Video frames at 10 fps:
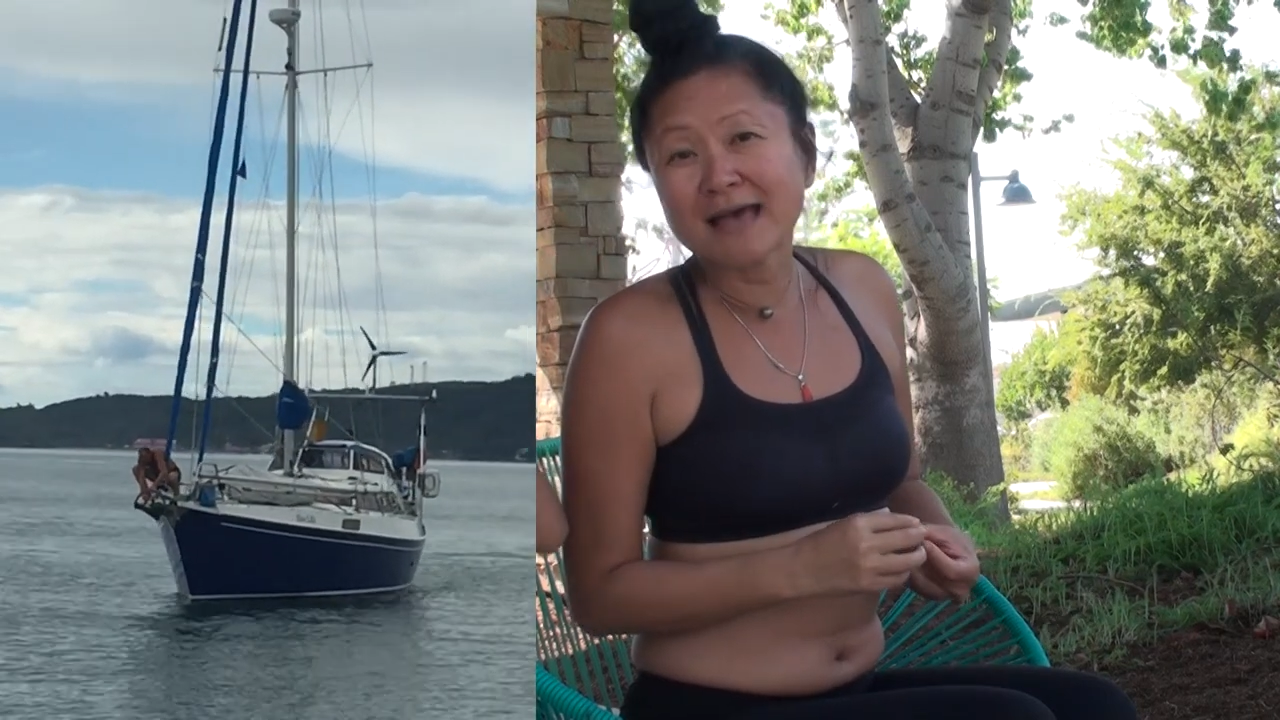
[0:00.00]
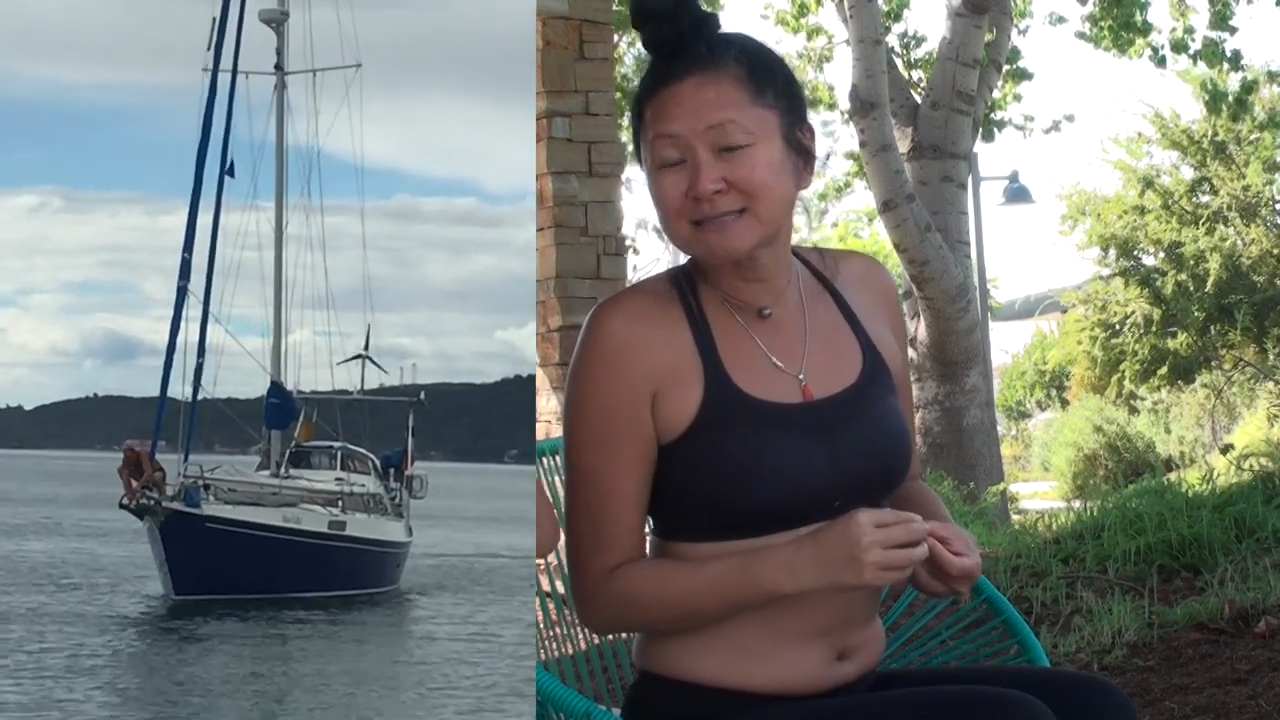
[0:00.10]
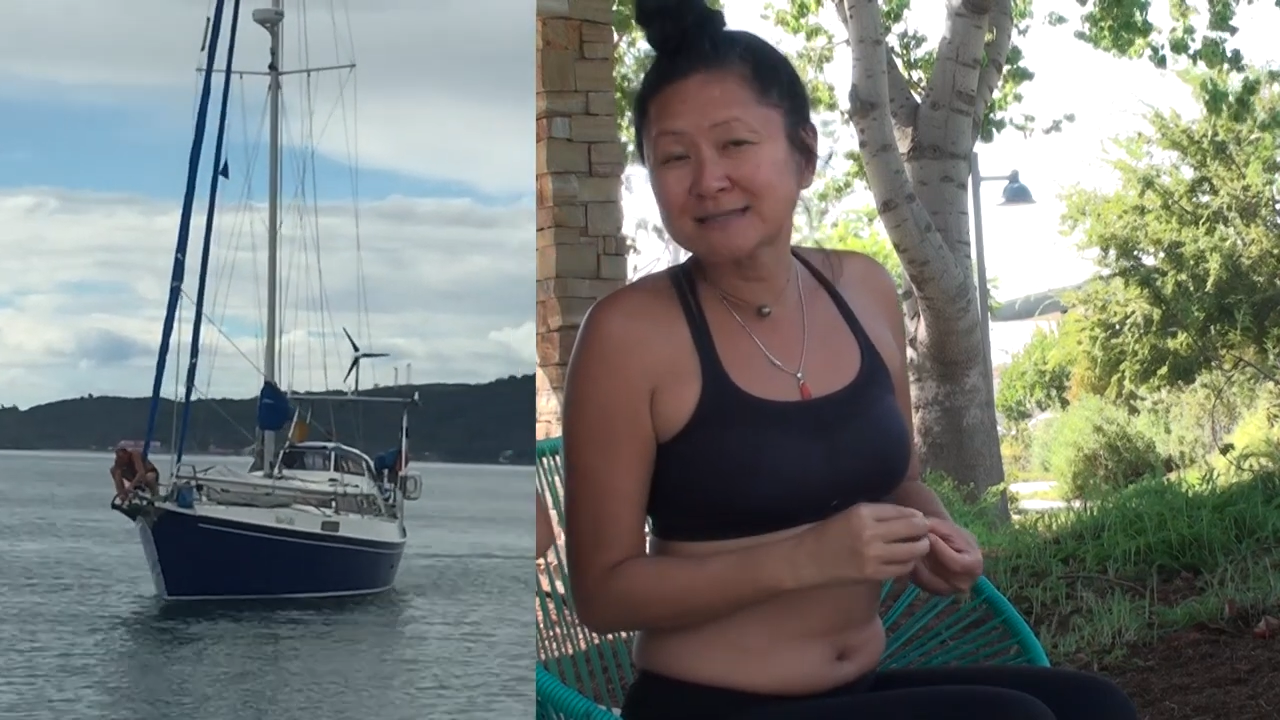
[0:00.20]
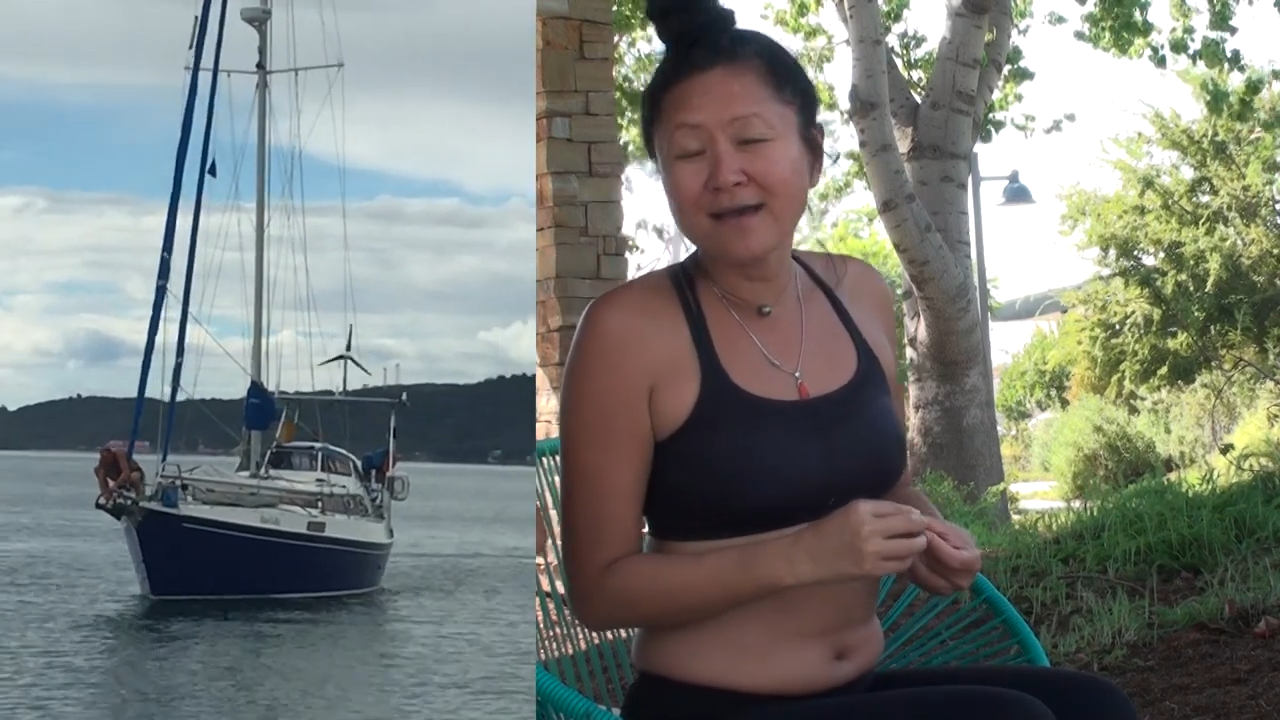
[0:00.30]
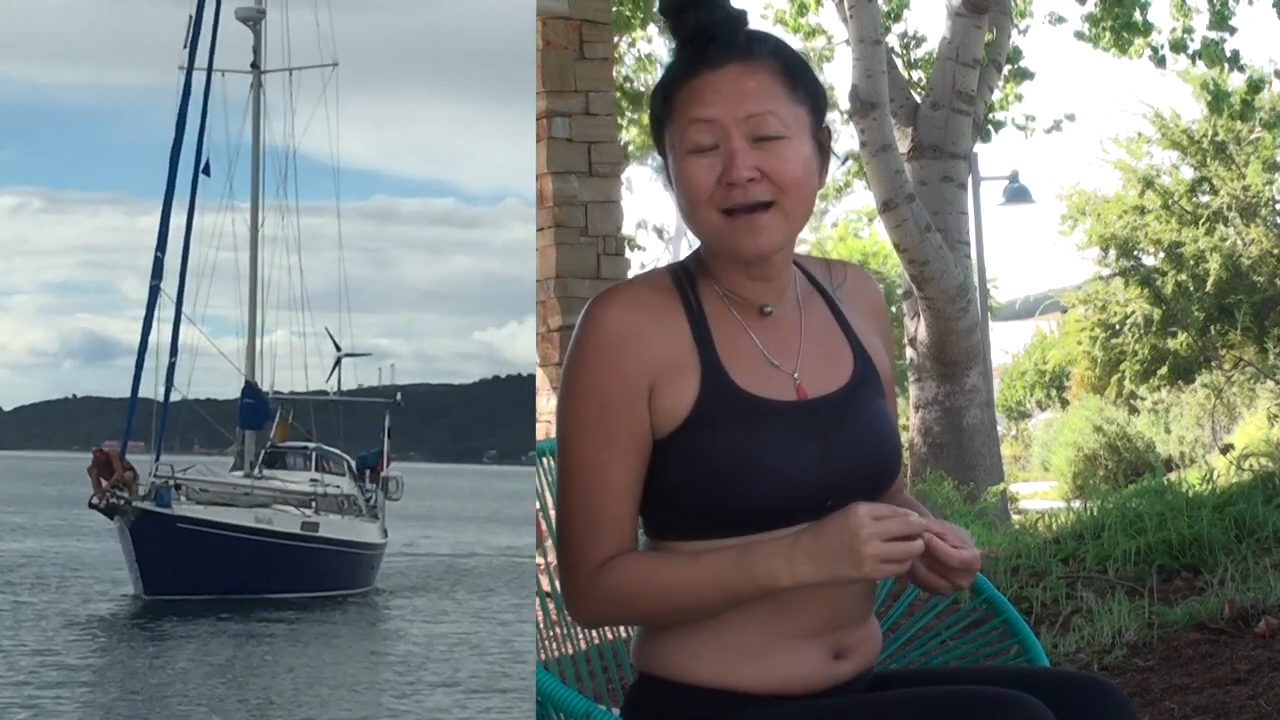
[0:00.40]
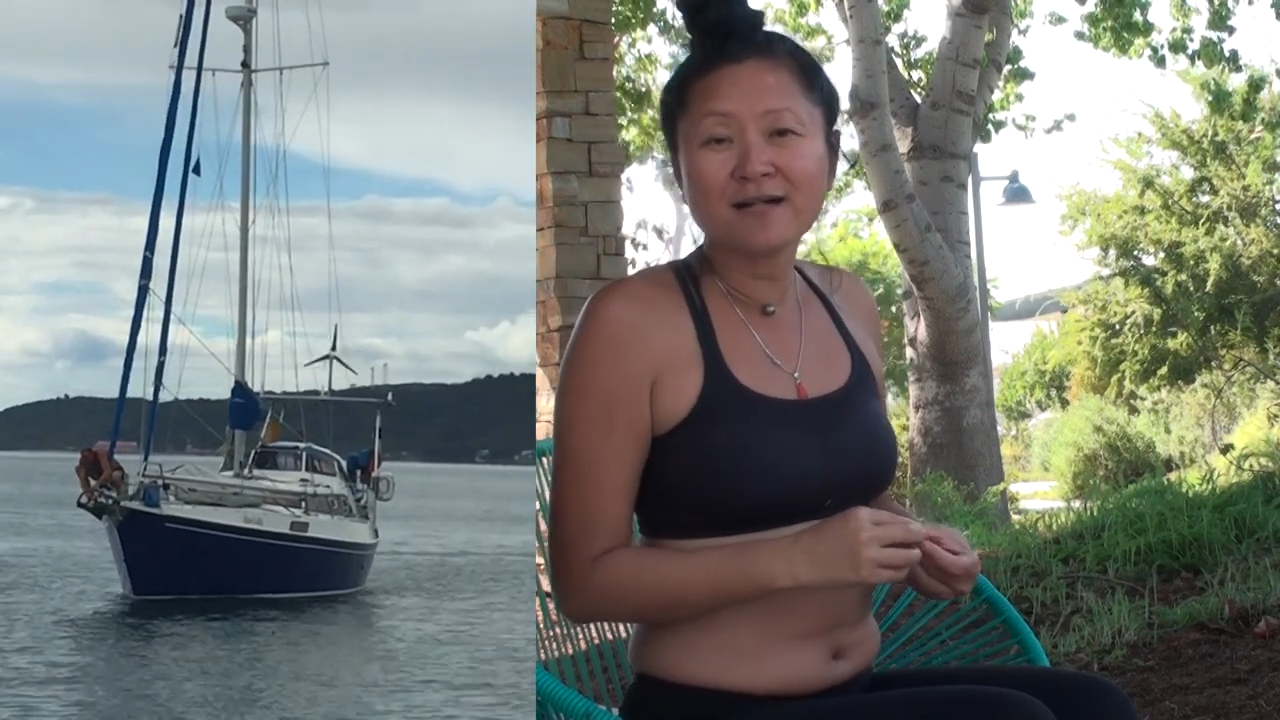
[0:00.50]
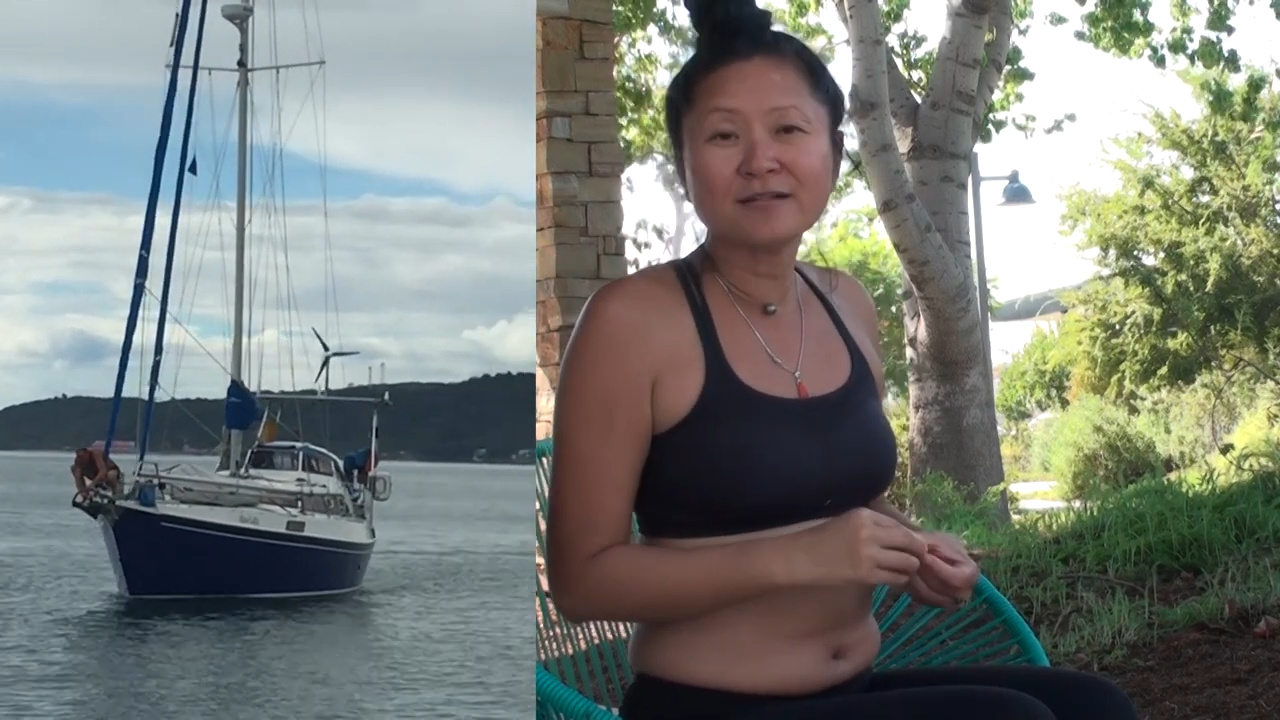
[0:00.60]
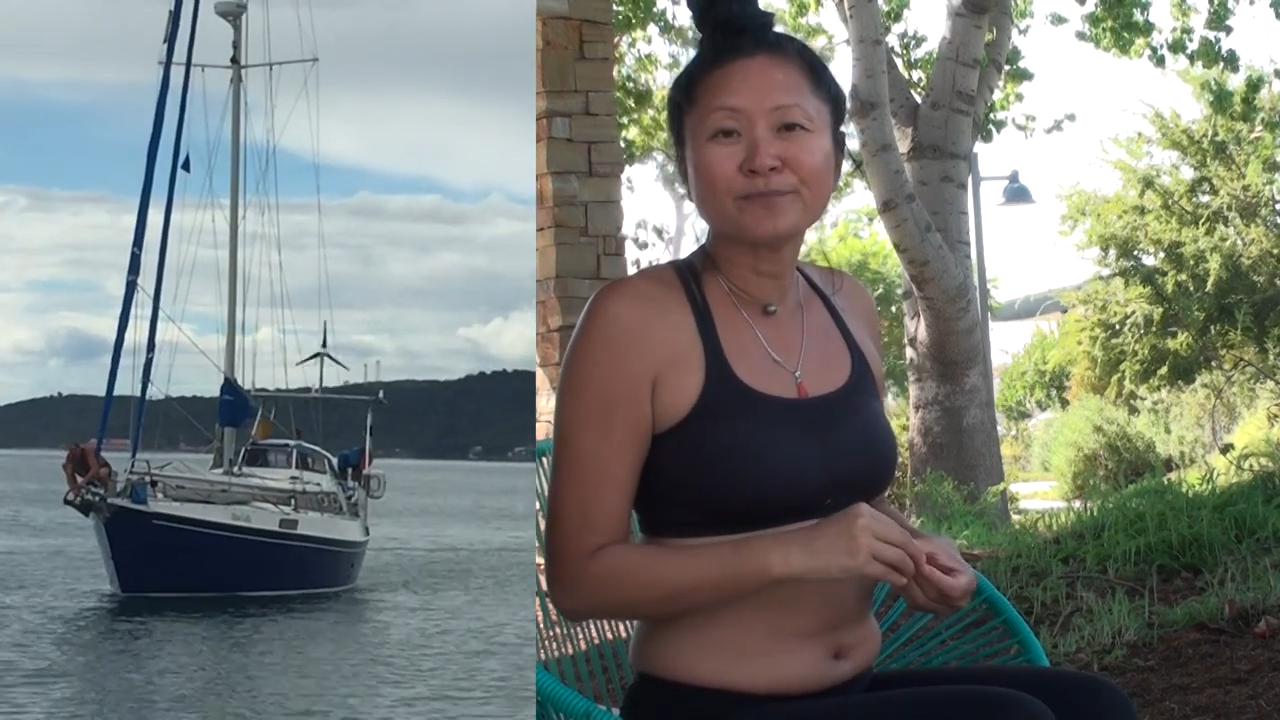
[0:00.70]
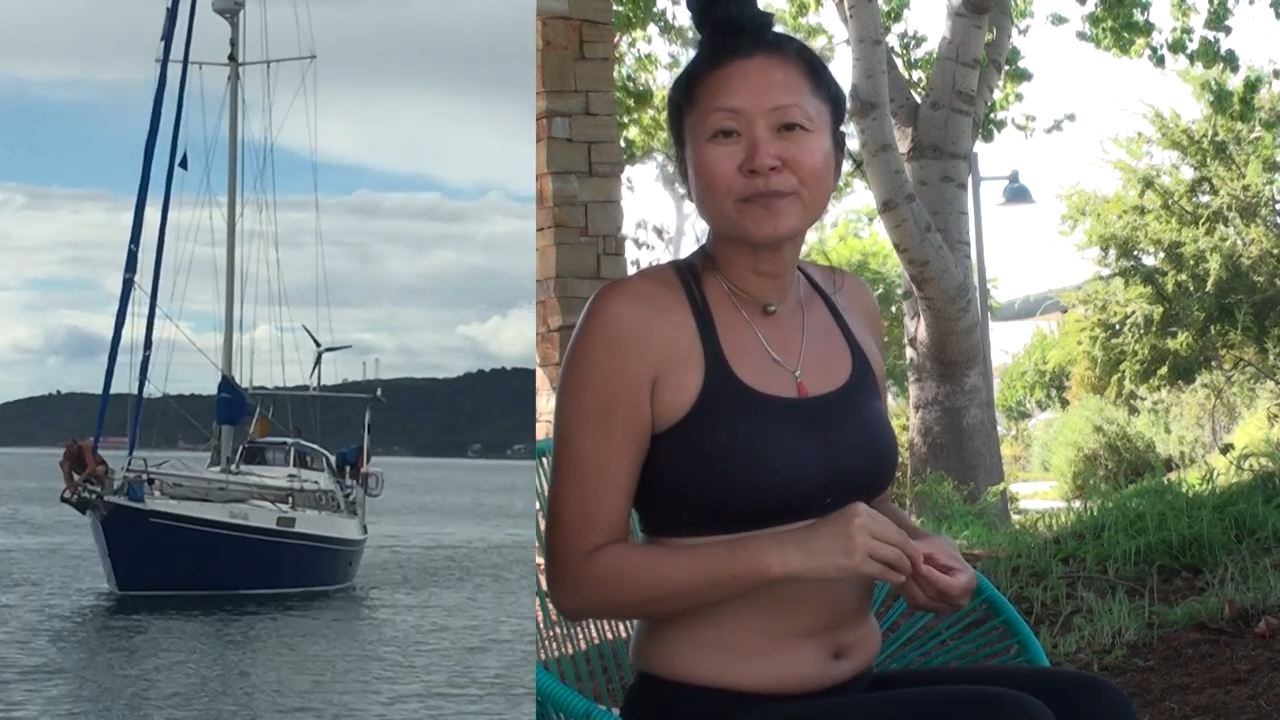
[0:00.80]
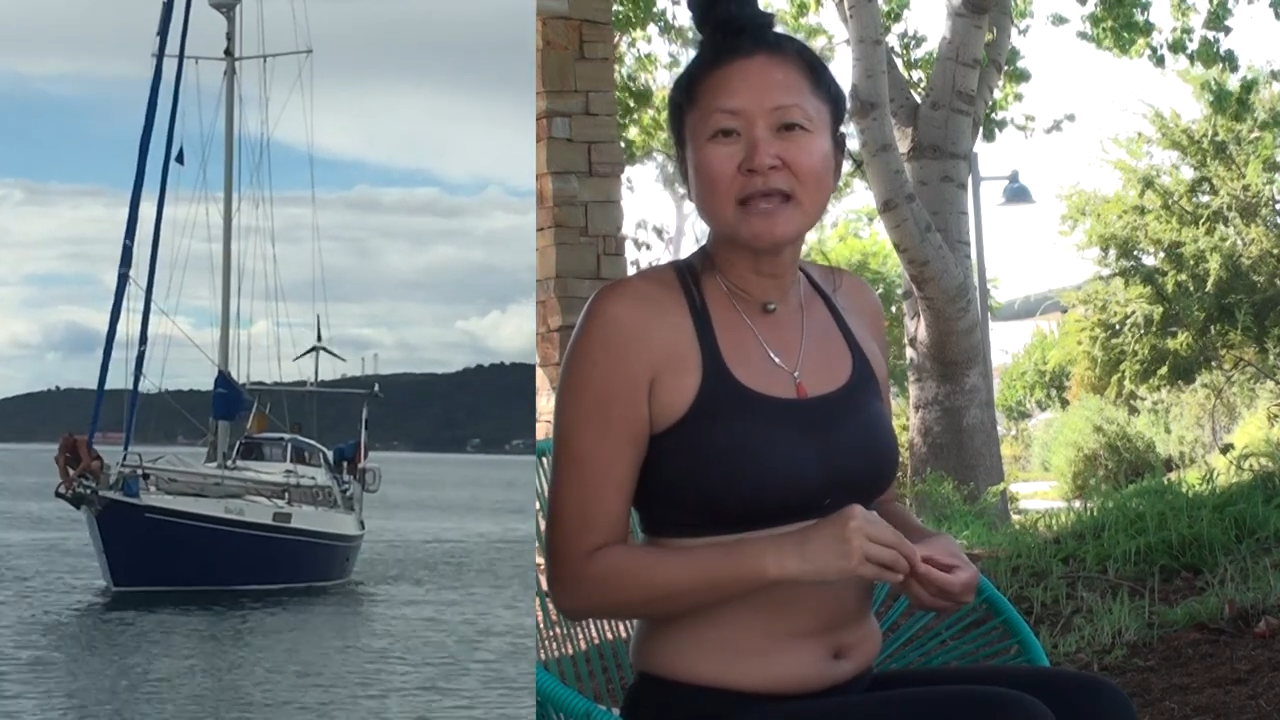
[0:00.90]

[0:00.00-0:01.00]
a scal,